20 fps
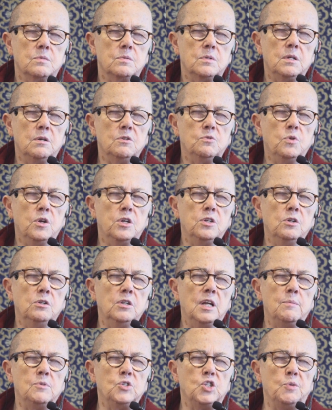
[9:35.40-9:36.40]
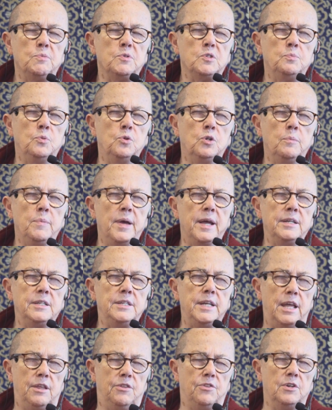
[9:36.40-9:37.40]
when I was working on Lama Zopa's book
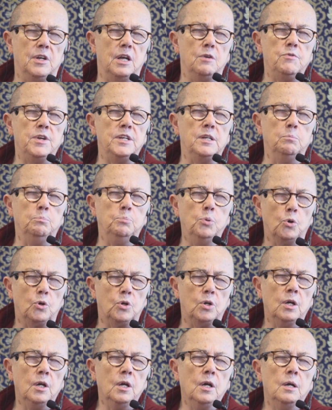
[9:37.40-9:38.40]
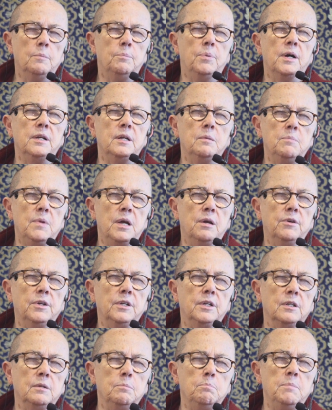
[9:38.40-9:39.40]
about death, and I read a book by an
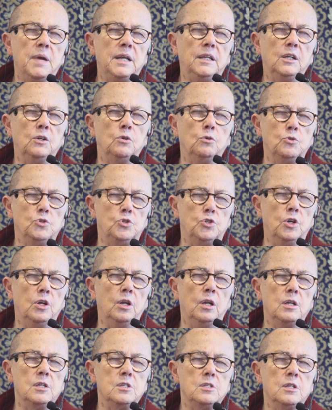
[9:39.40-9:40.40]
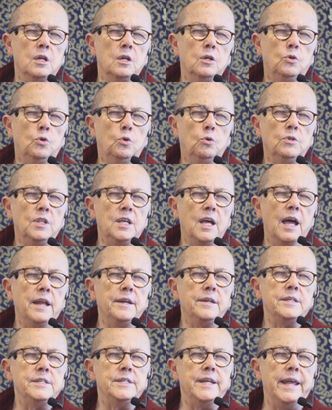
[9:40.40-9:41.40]
American medical journalist called The
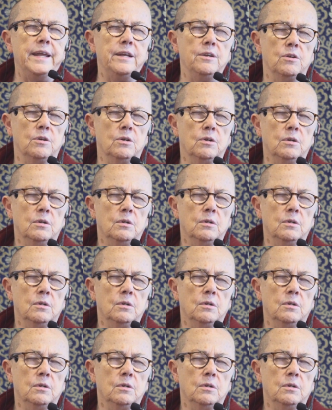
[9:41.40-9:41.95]
Undead.